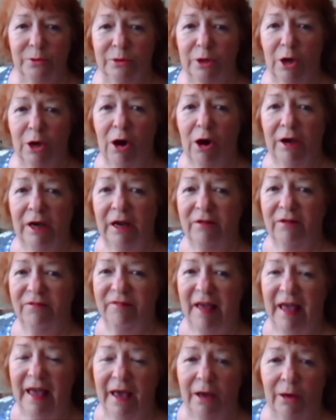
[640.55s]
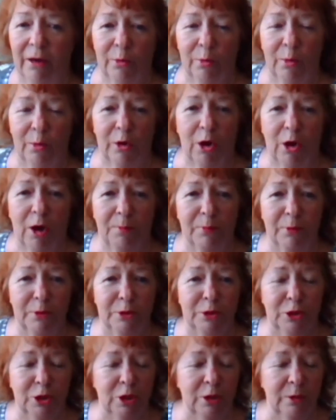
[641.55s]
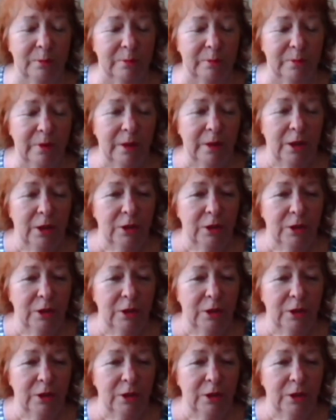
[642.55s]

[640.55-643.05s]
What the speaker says: or 9 and found what I presume